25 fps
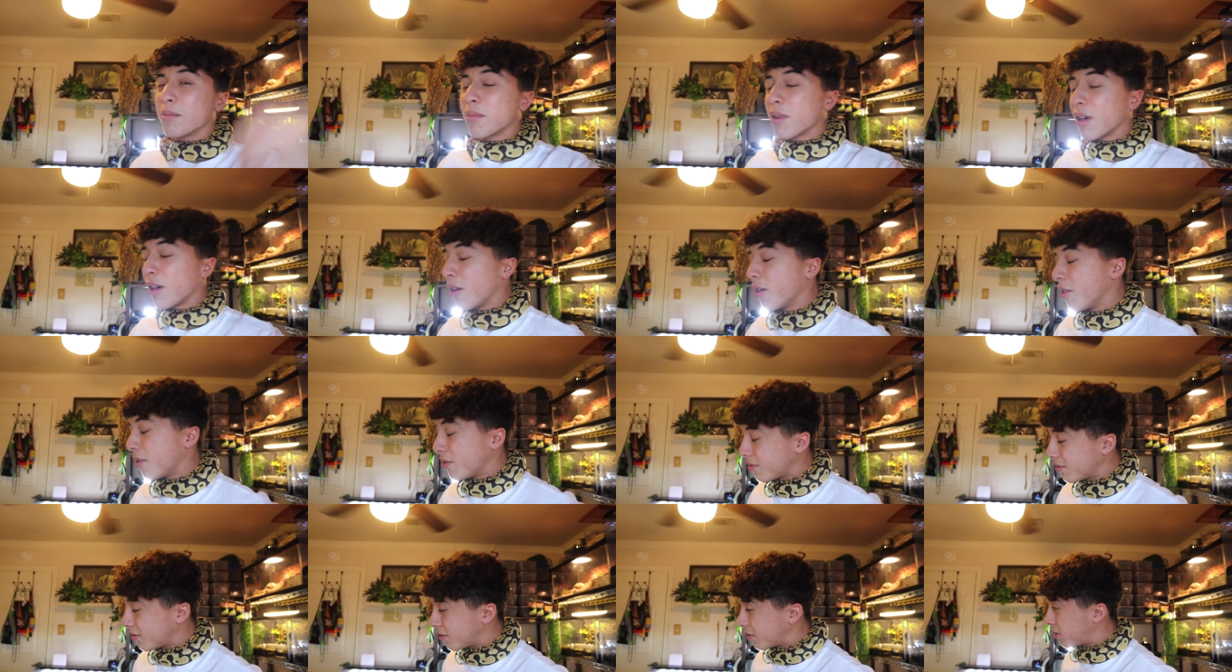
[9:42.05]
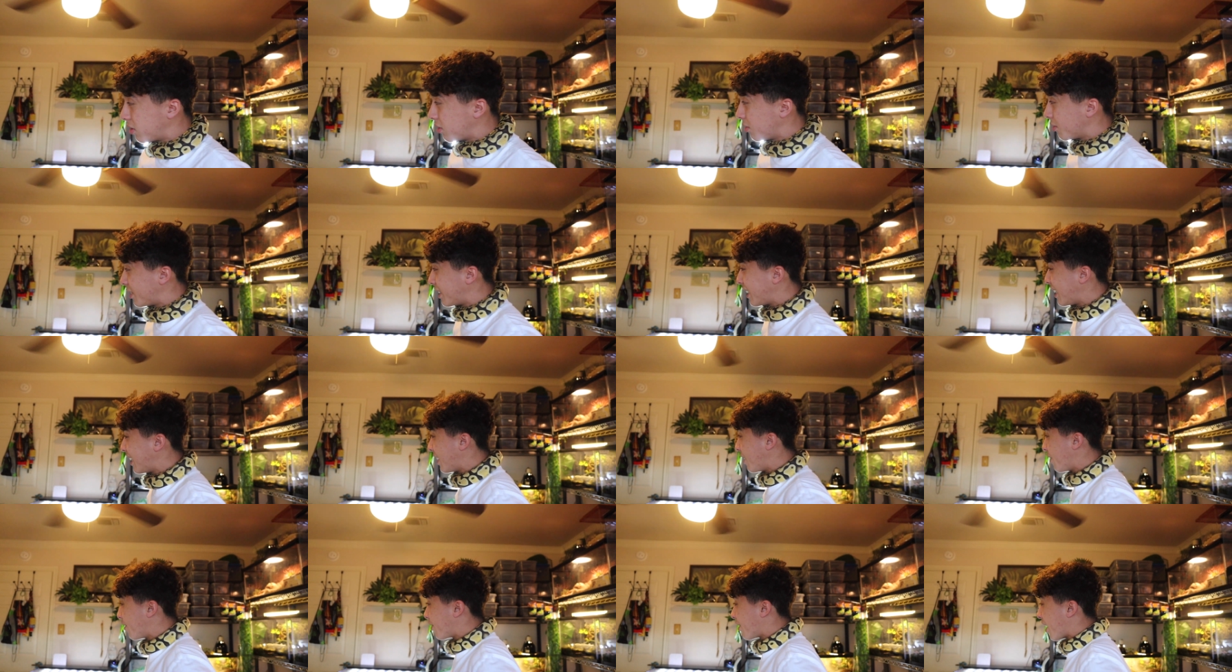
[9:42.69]
Bro,
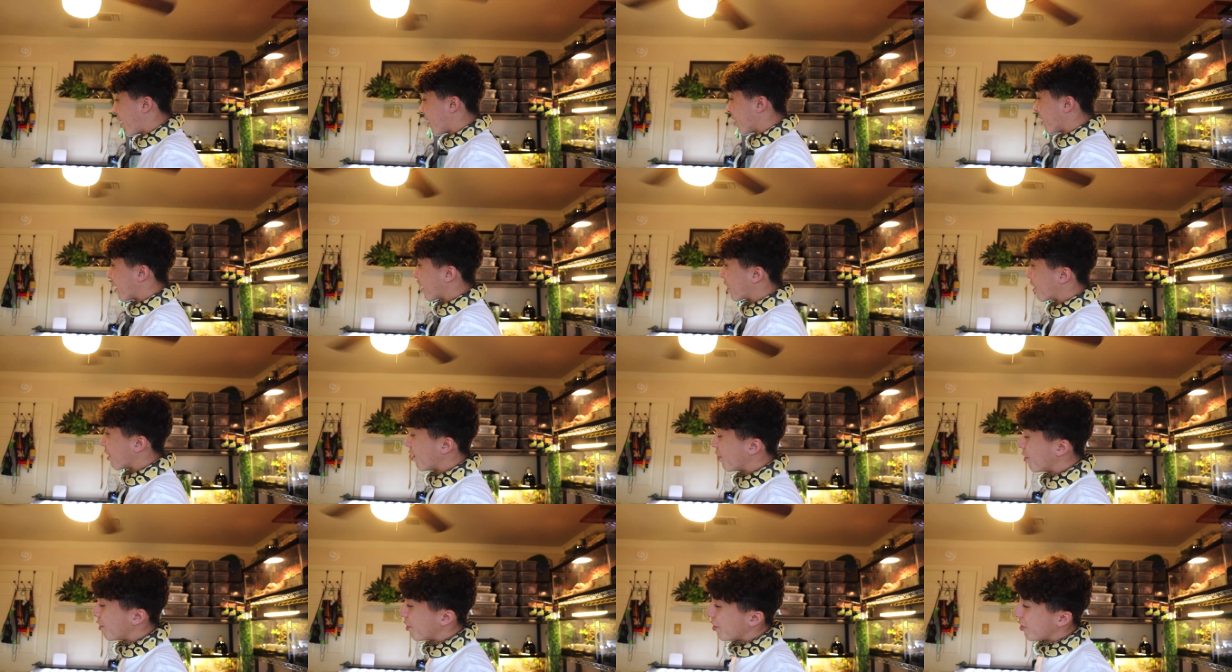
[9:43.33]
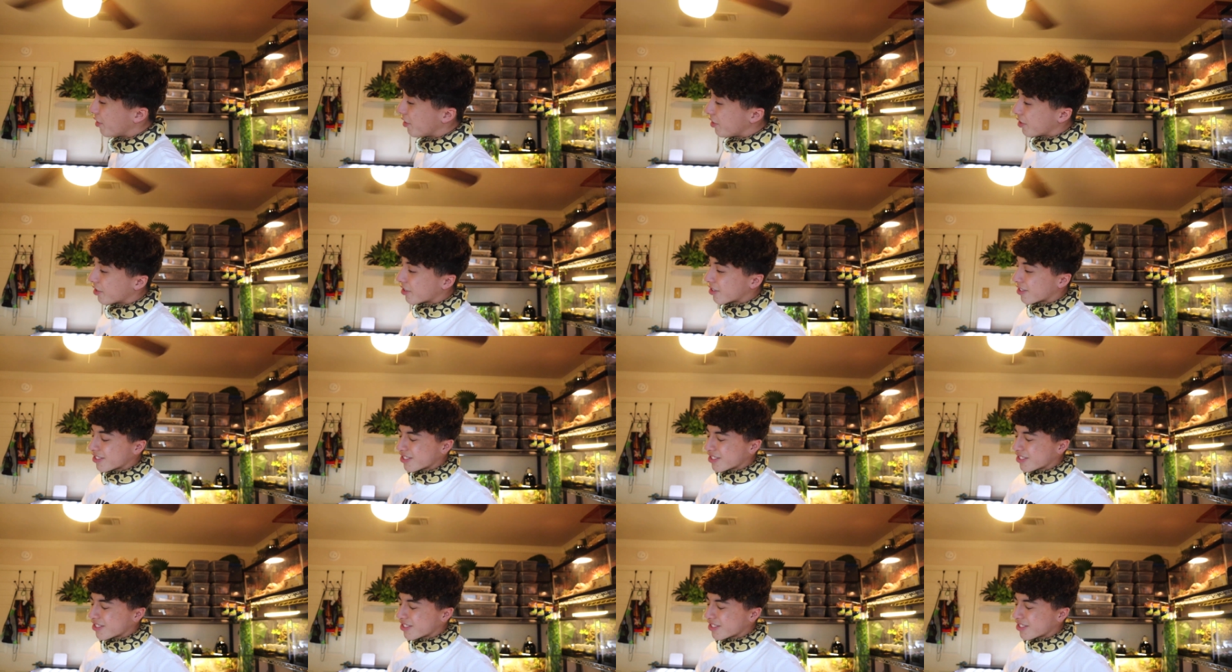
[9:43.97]
Houdini, you gotta let go, dude. You're